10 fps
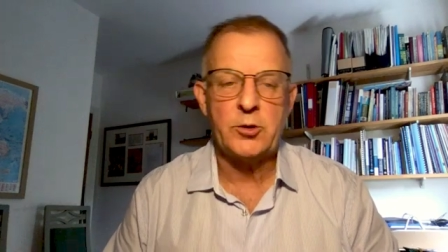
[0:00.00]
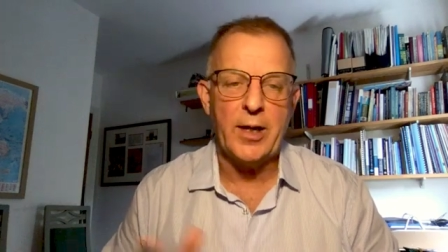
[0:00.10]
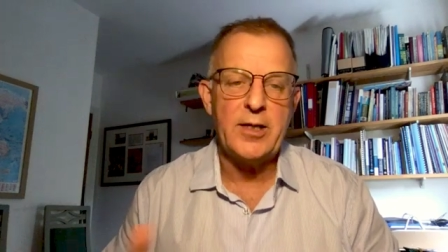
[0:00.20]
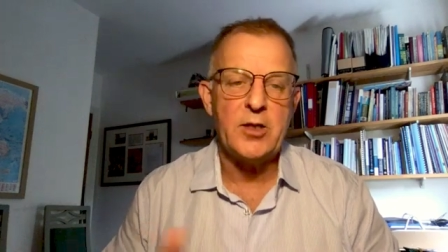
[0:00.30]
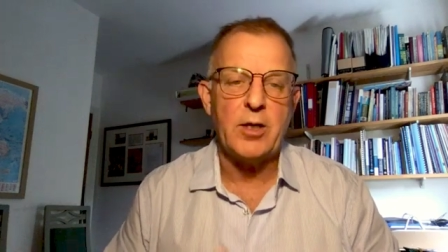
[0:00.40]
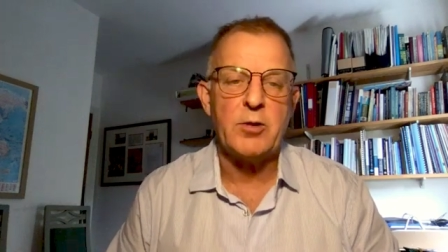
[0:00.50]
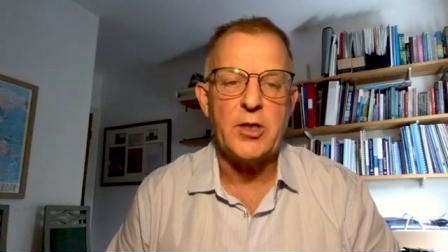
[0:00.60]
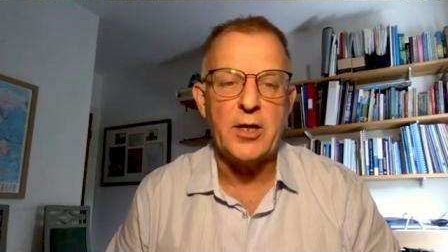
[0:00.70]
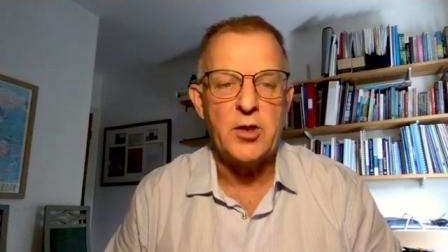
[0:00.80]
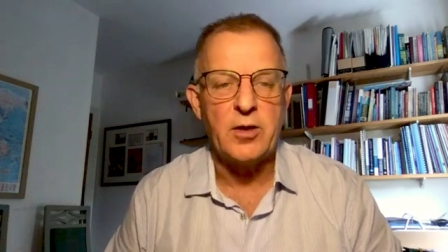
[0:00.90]
Trade
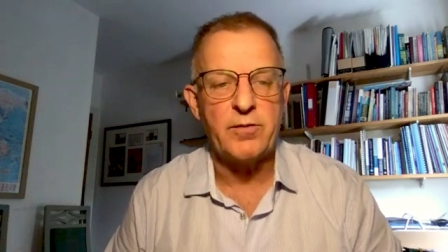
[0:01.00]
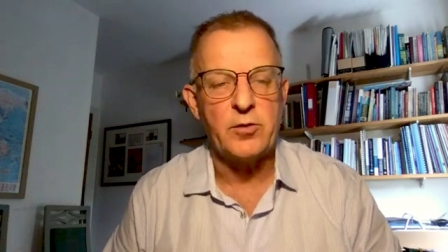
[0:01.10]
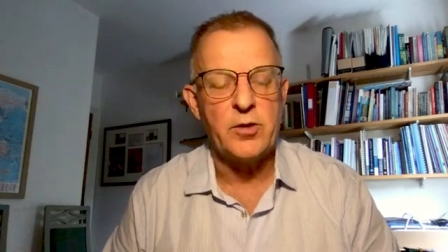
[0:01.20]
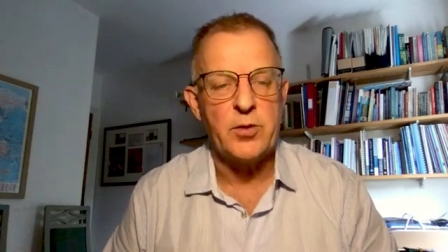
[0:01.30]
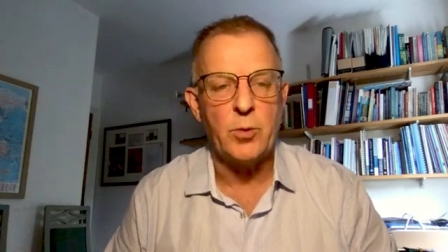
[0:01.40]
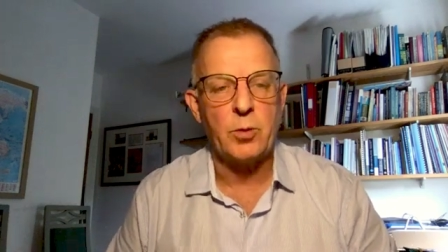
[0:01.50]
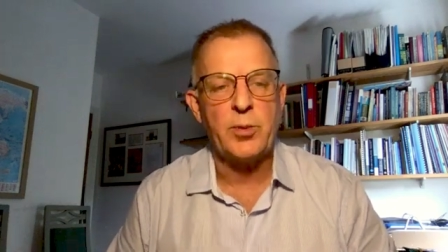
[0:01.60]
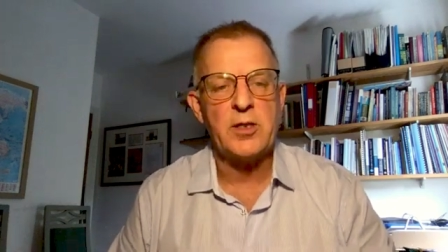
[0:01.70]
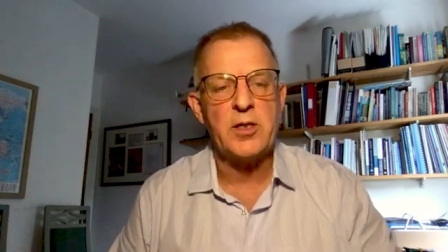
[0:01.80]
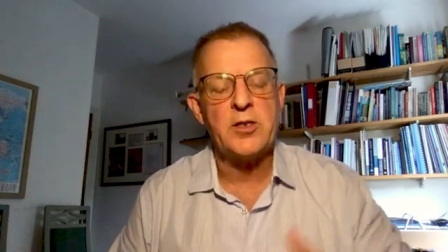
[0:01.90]
association if you're a small
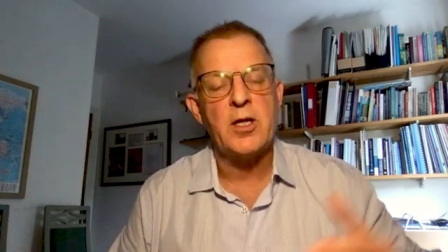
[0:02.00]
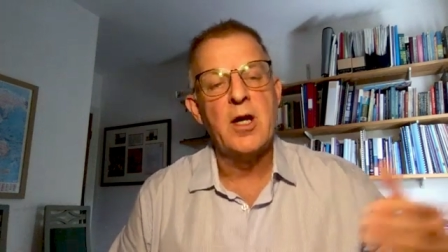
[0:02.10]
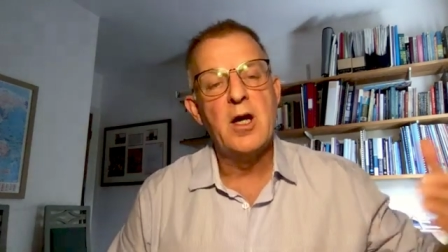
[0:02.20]
business,